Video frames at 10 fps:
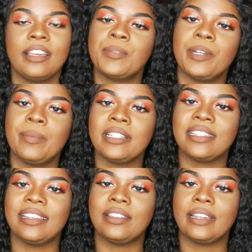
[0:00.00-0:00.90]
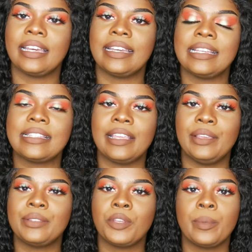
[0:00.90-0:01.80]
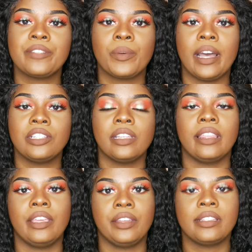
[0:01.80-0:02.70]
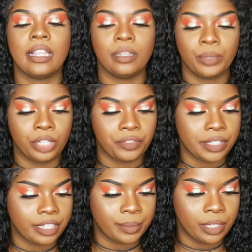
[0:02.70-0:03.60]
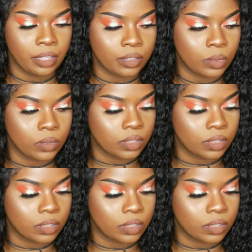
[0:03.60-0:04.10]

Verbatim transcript: That was pretty much it, you guys. Thank you so much for watching. Thank you to Sally Beauty for sending me all this cool